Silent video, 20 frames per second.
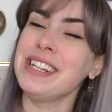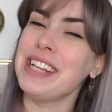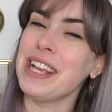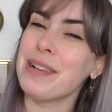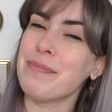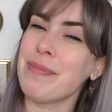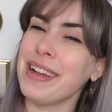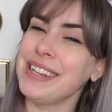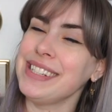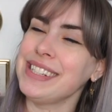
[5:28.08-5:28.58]
to
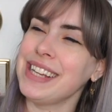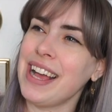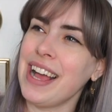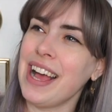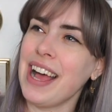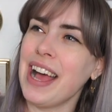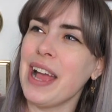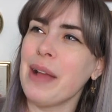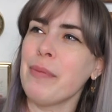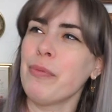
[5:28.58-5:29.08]
take my
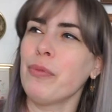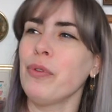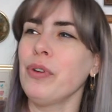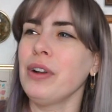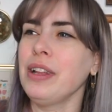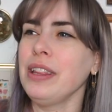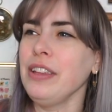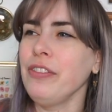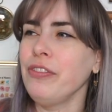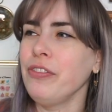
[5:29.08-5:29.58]
time,
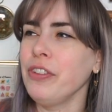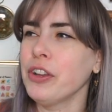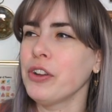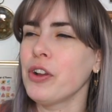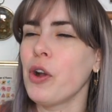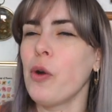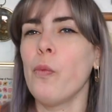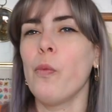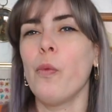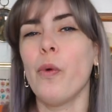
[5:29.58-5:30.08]
really
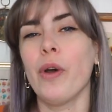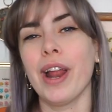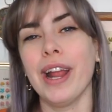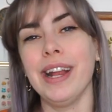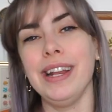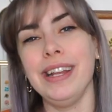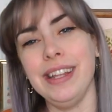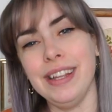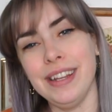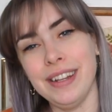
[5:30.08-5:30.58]
figure out what I
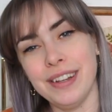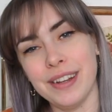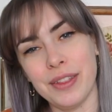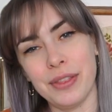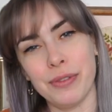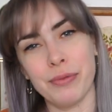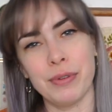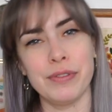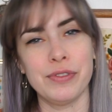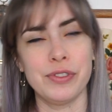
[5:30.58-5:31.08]
need in
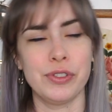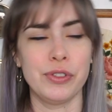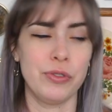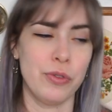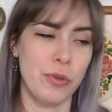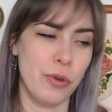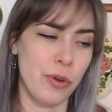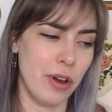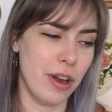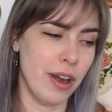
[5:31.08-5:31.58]
a thrift
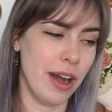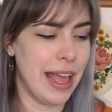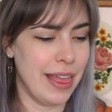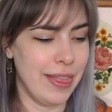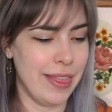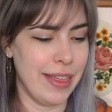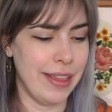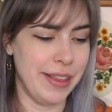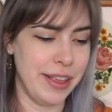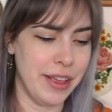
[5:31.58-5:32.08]
store,
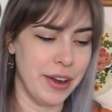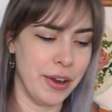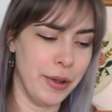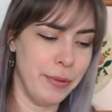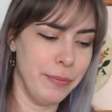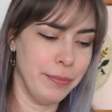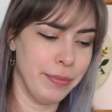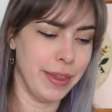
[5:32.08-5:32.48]
and then, you know,